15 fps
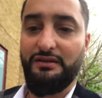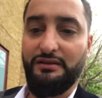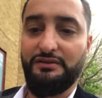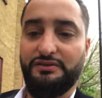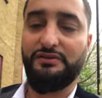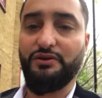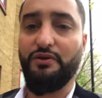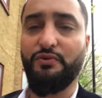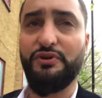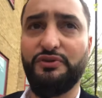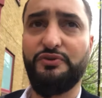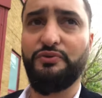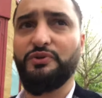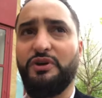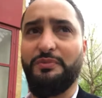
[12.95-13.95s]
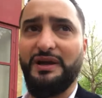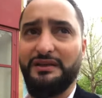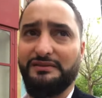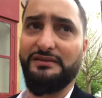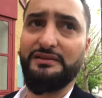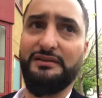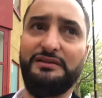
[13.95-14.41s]
So I want to talk about
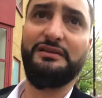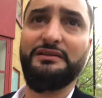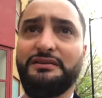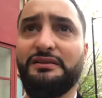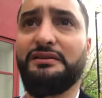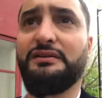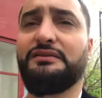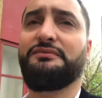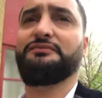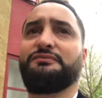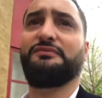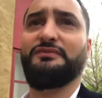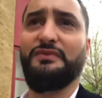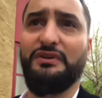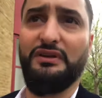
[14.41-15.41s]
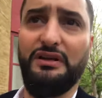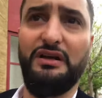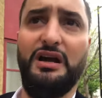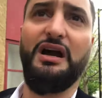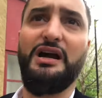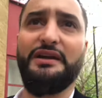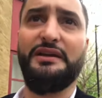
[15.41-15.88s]
the
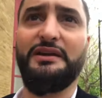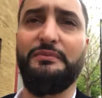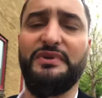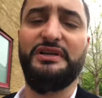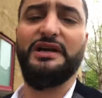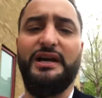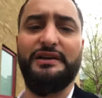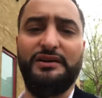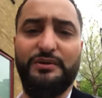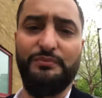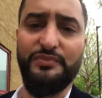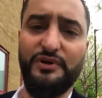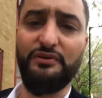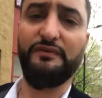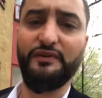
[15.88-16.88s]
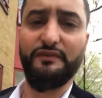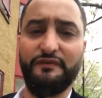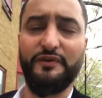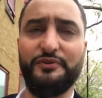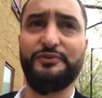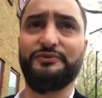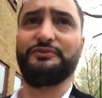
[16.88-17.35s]
I.M.E.I. number of your
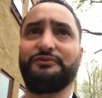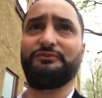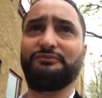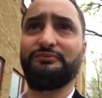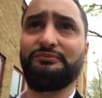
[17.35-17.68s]
phone.